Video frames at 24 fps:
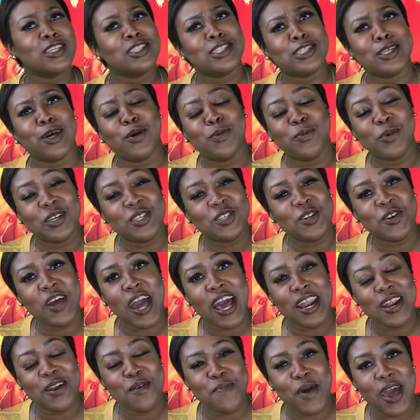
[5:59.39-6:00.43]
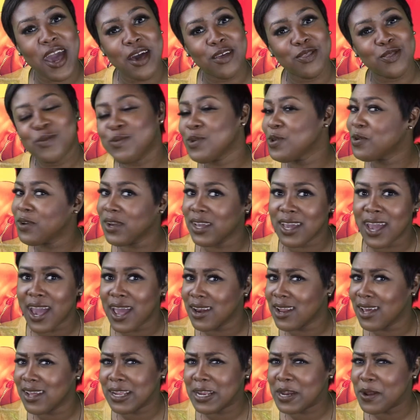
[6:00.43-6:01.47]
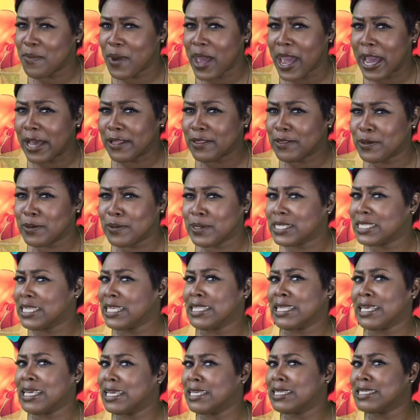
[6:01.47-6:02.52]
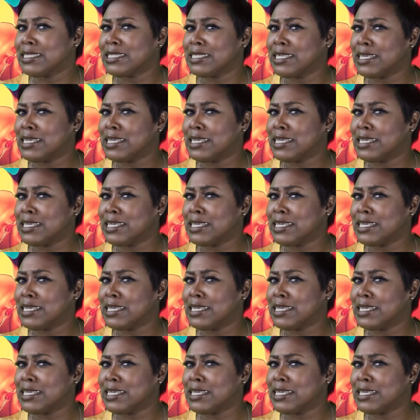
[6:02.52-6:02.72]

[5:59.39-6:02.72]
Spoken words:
So what you got in the bathroom? You ain't got nothing in the bathroom? Because at the end of